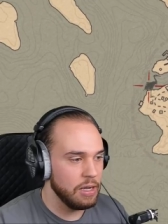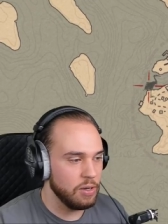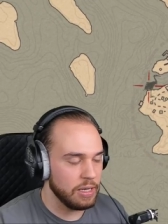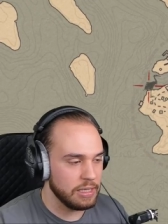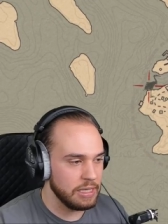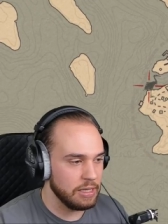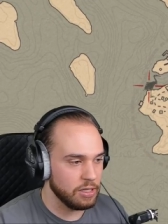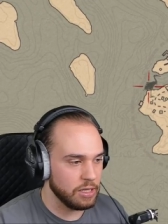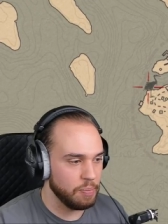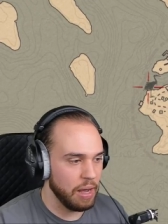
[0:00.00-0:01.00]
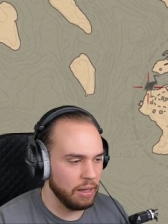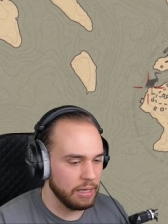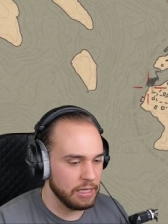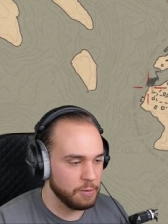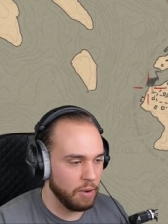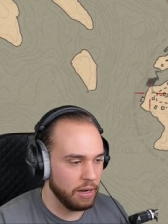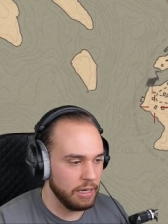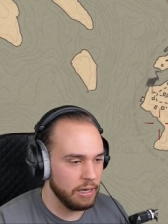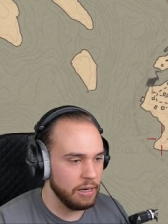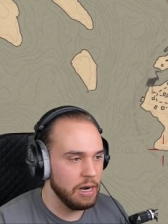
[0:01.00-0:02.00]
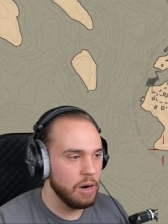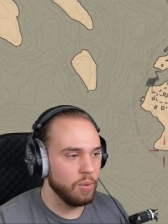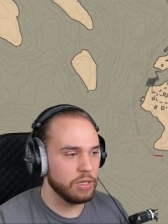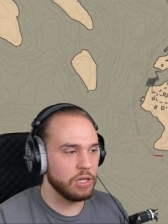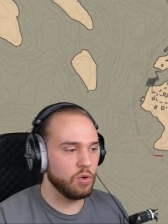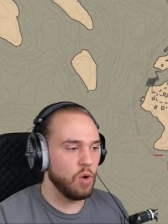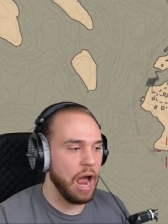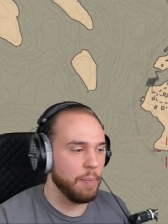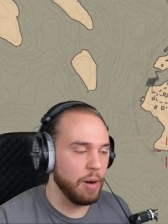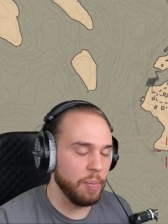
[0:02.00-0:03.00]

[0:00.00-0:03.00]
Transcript: You can see there's a pelican spawn here. We're just going to wrap up